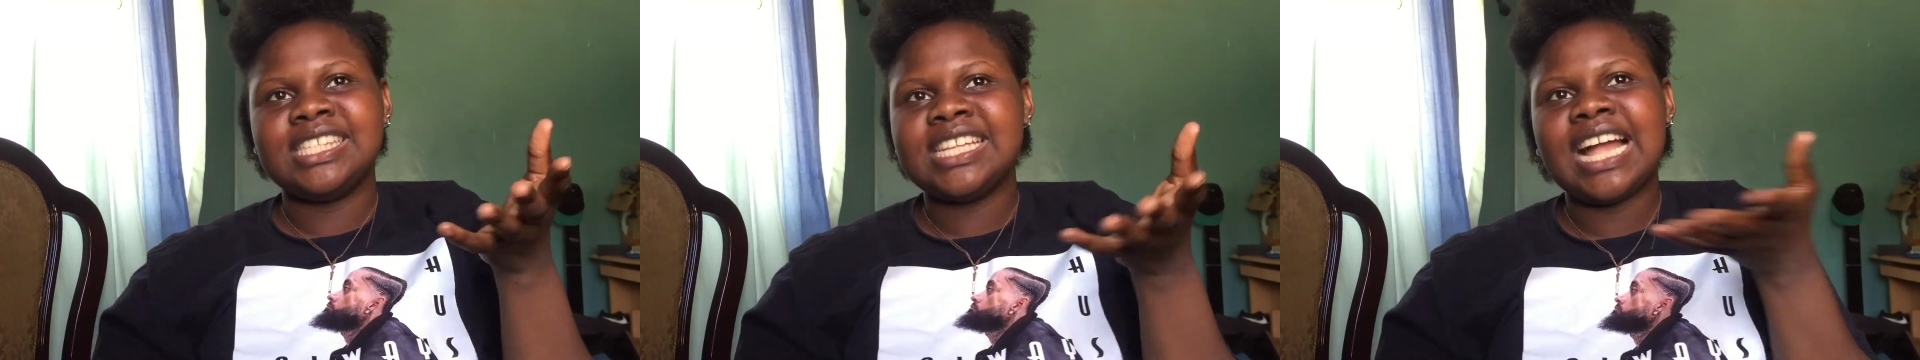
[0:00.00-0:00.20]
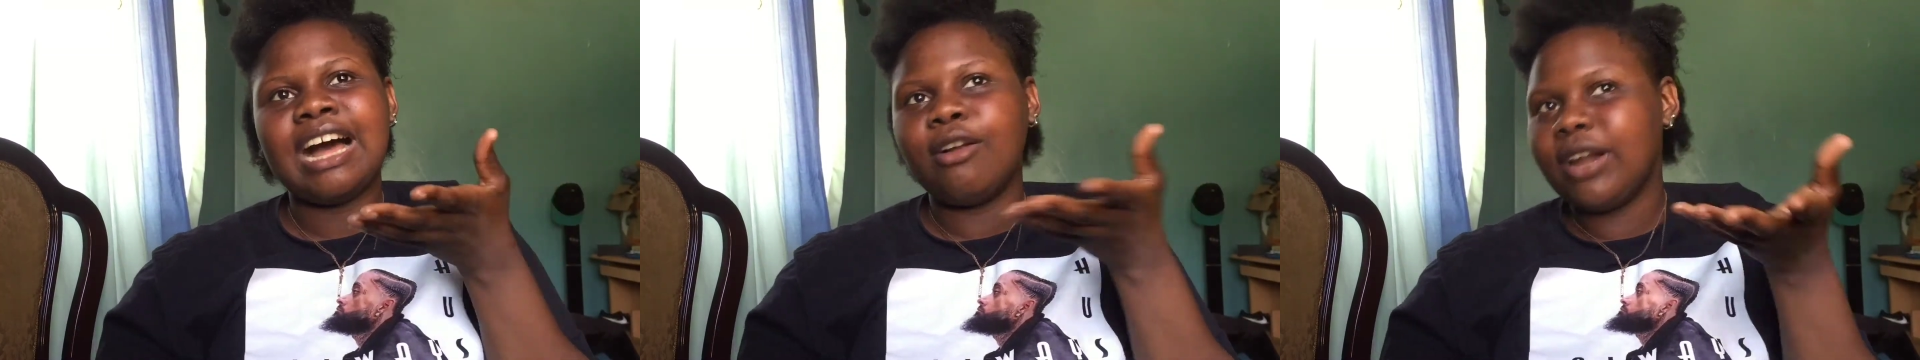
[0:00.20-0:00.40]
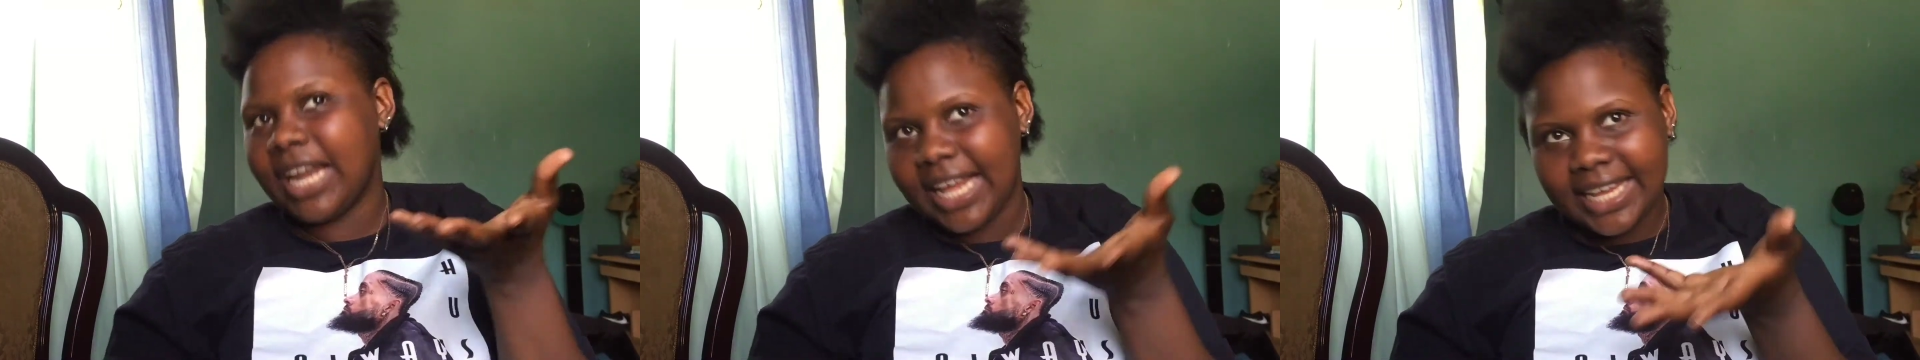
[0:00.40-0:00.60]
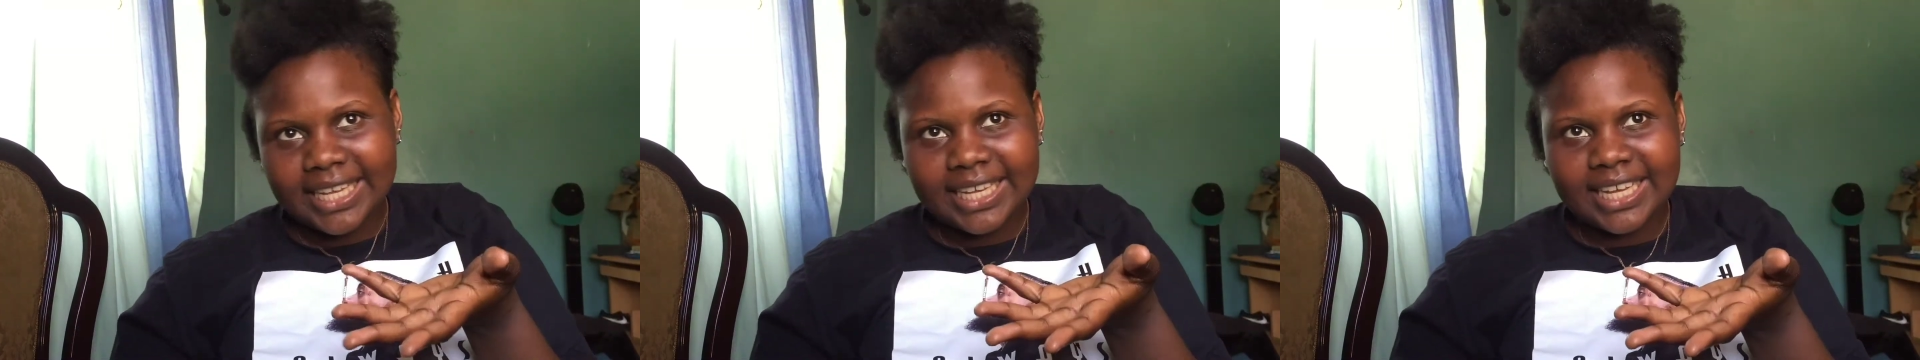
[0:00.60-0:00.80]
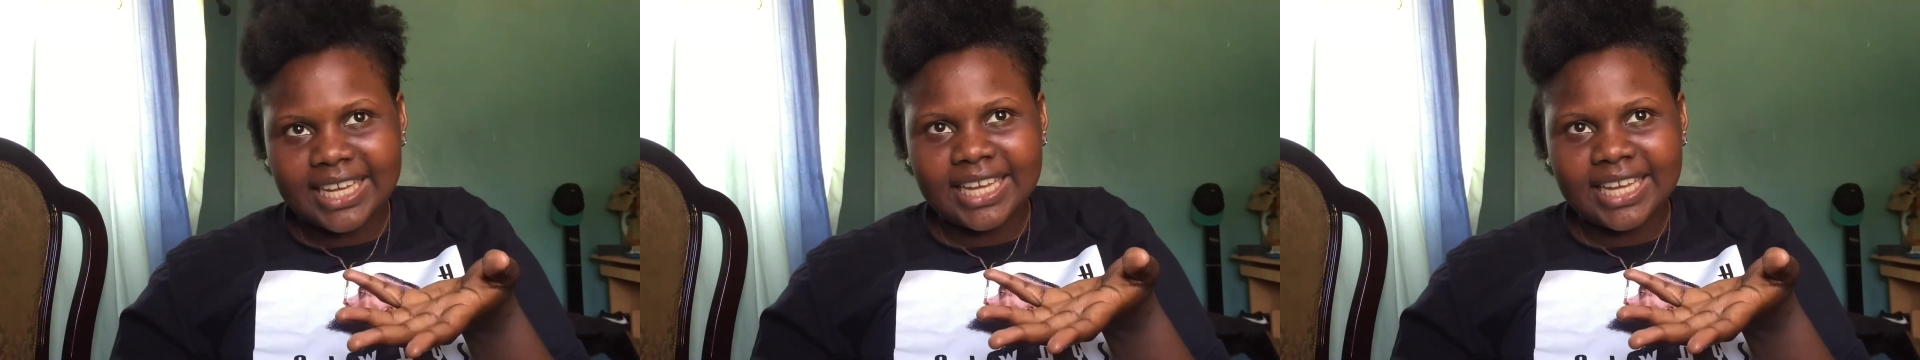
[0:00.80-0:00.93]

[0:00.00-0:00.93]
now like